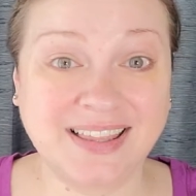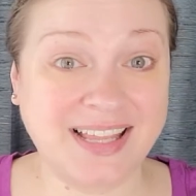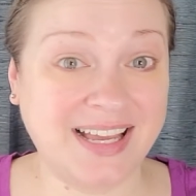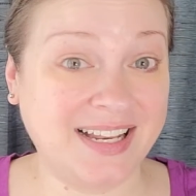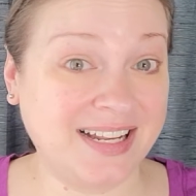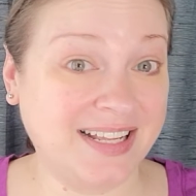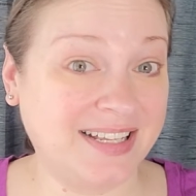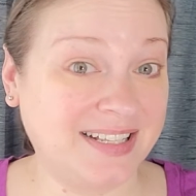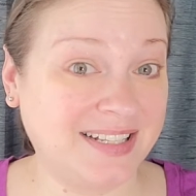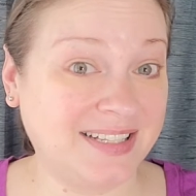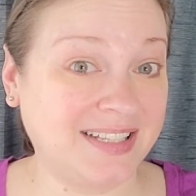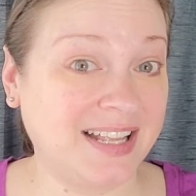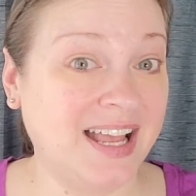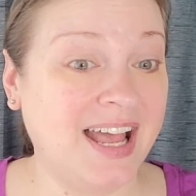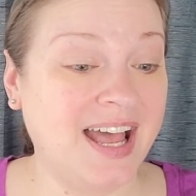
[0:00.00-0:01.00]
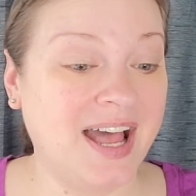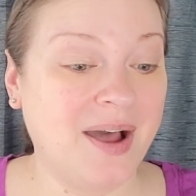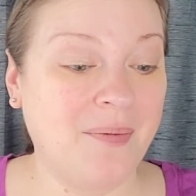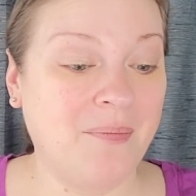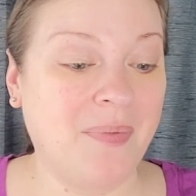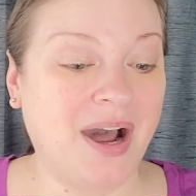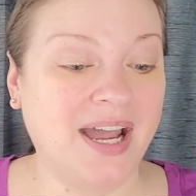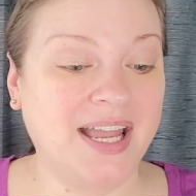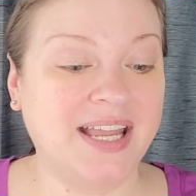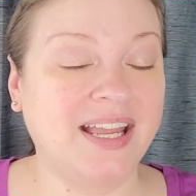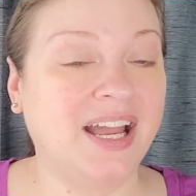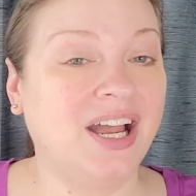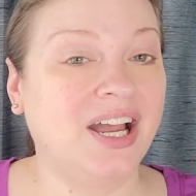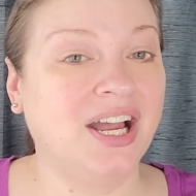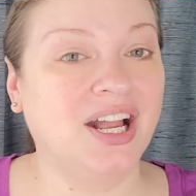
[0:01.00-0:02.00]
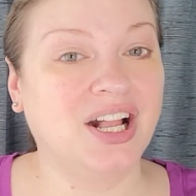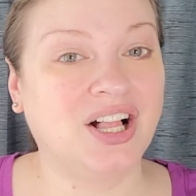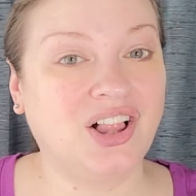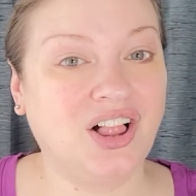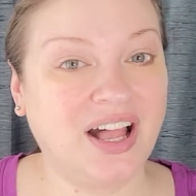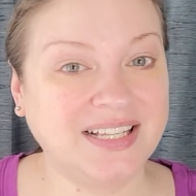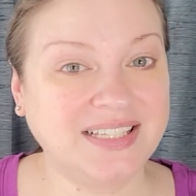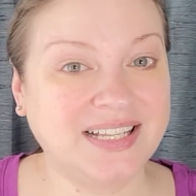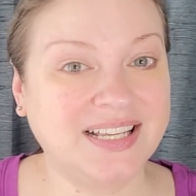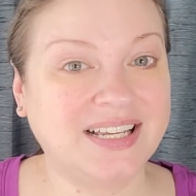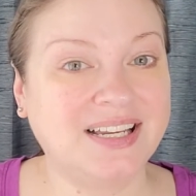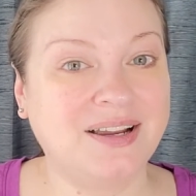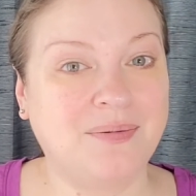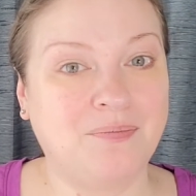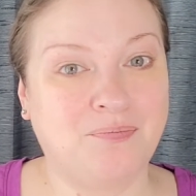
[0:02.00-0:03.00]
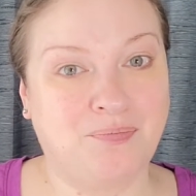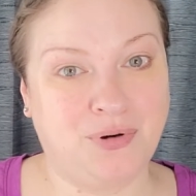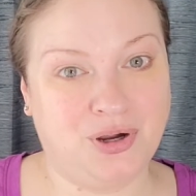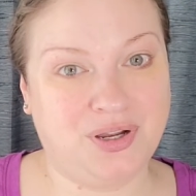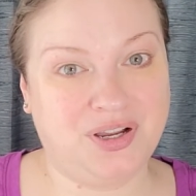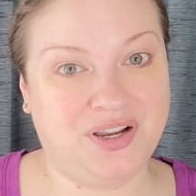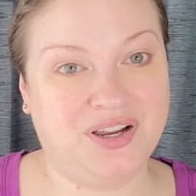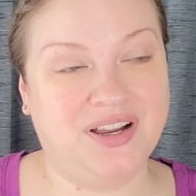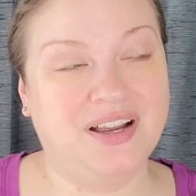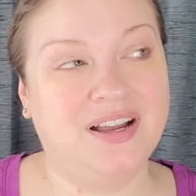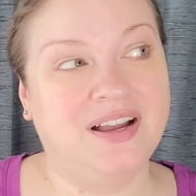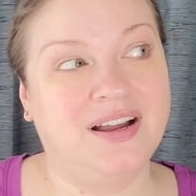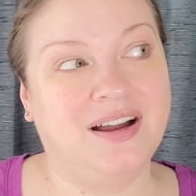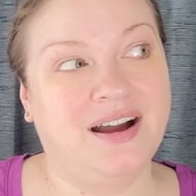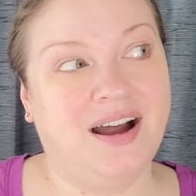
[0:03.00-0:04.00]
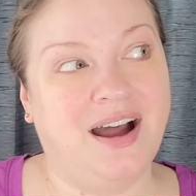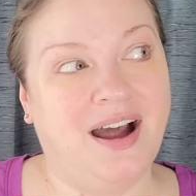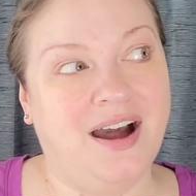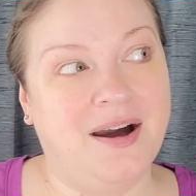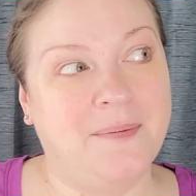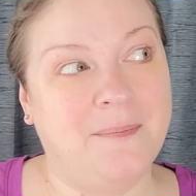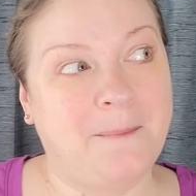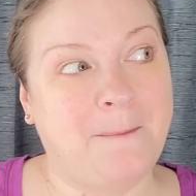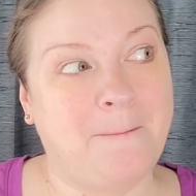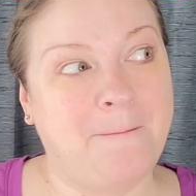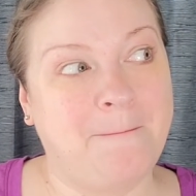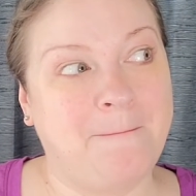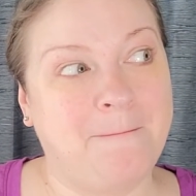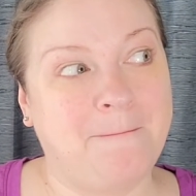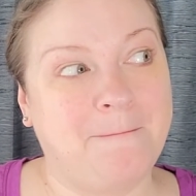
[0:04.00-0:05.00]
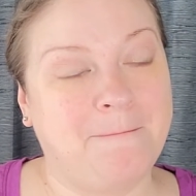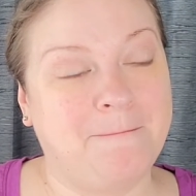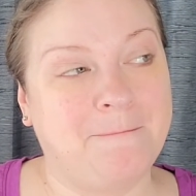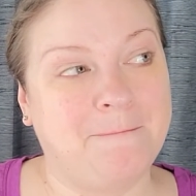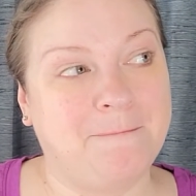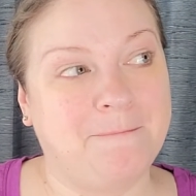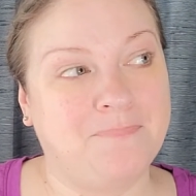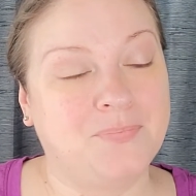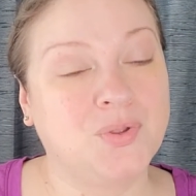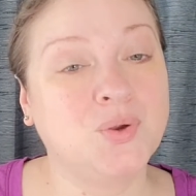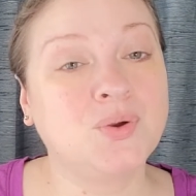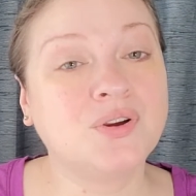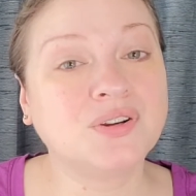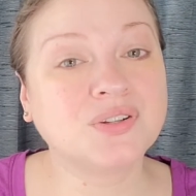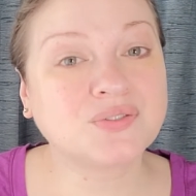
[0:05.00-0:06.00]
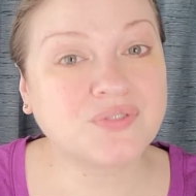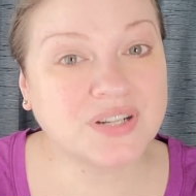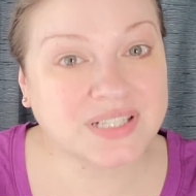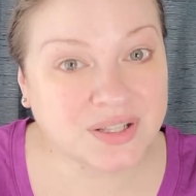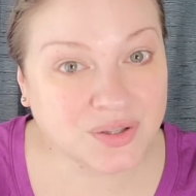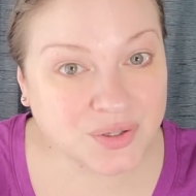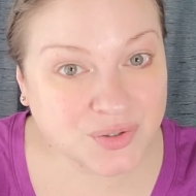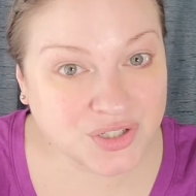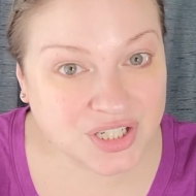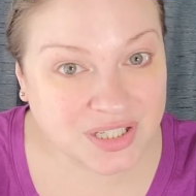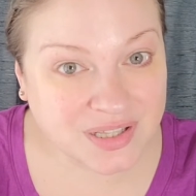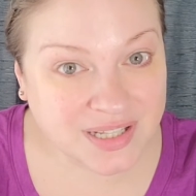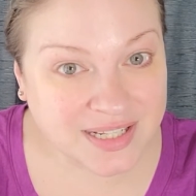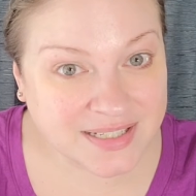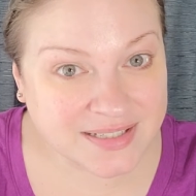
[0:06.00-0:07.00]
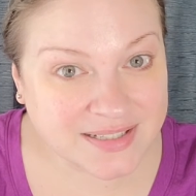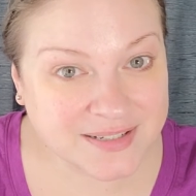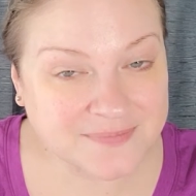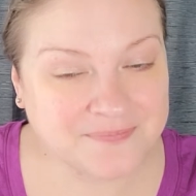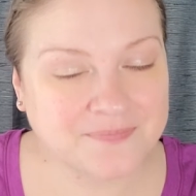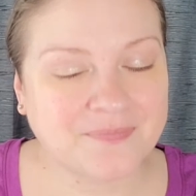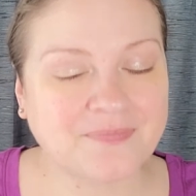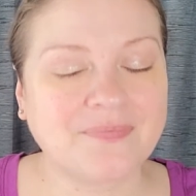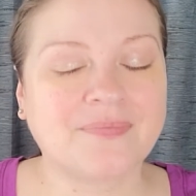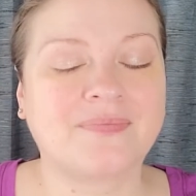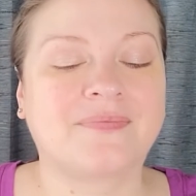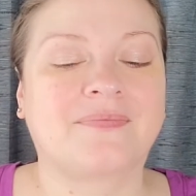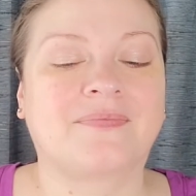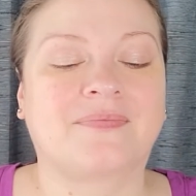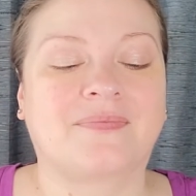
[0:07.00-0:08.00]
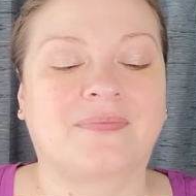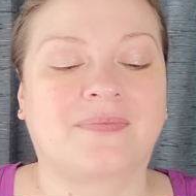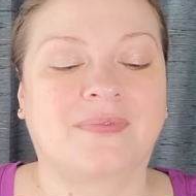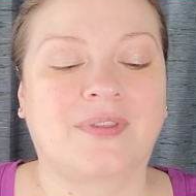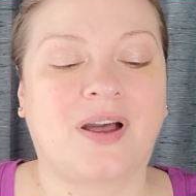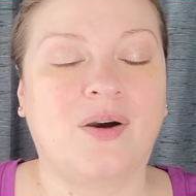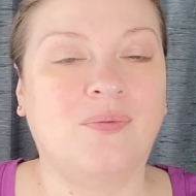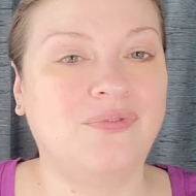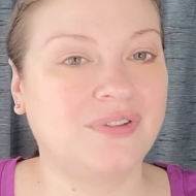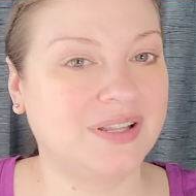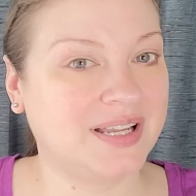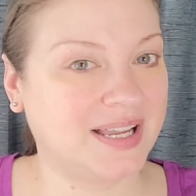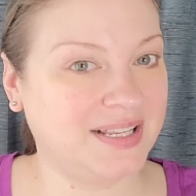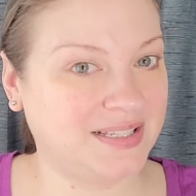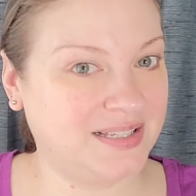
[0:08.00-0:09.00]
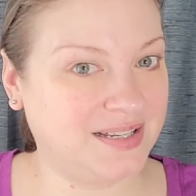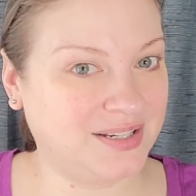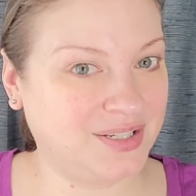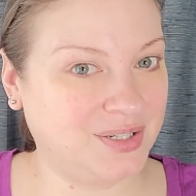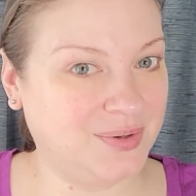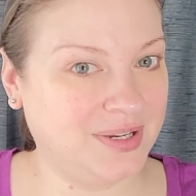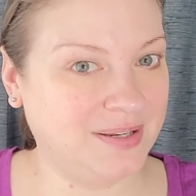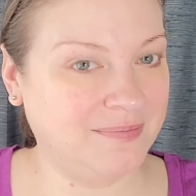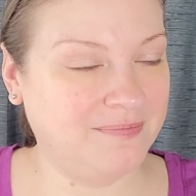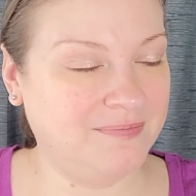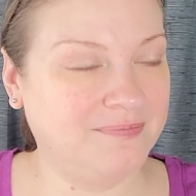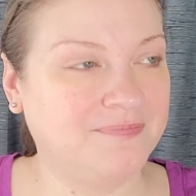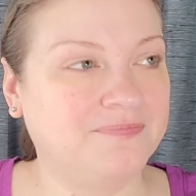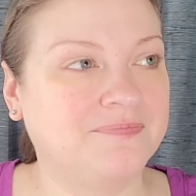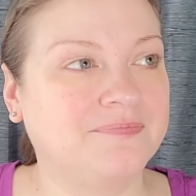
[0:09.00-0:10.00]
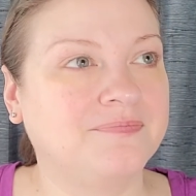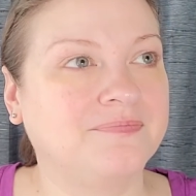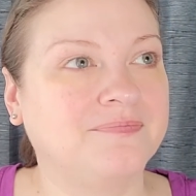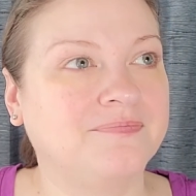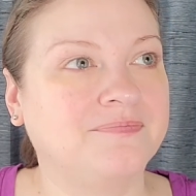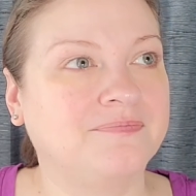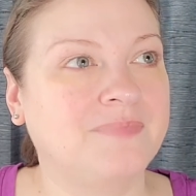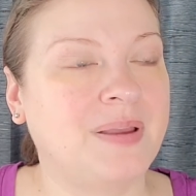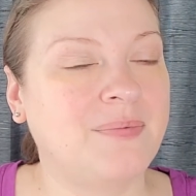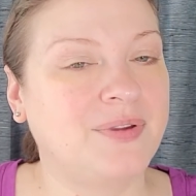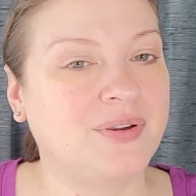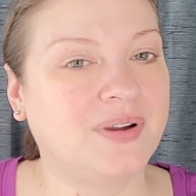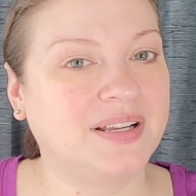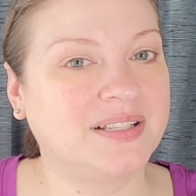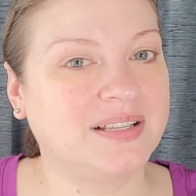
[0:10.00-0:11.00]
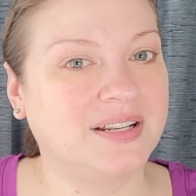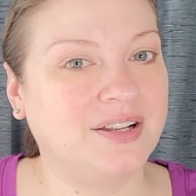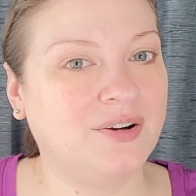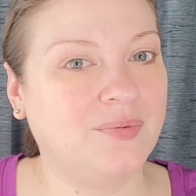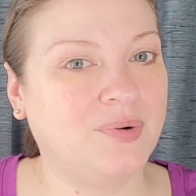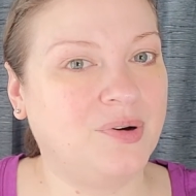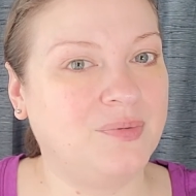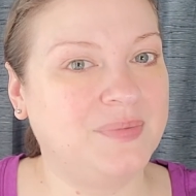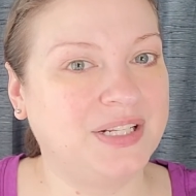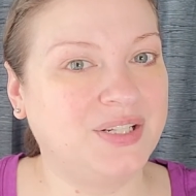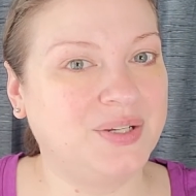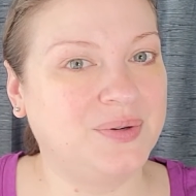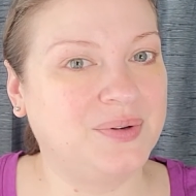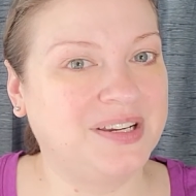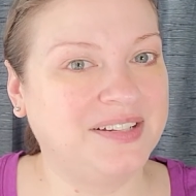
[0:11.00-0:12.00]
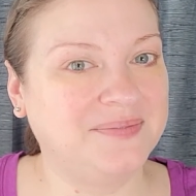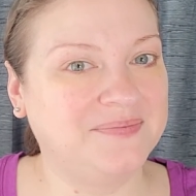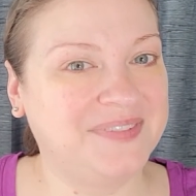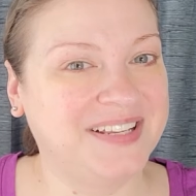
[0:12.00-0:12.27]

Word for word: That is my classic book um, New Year's resolution list. Hopefully I stick to it. Maybe you guys can help hold me to it.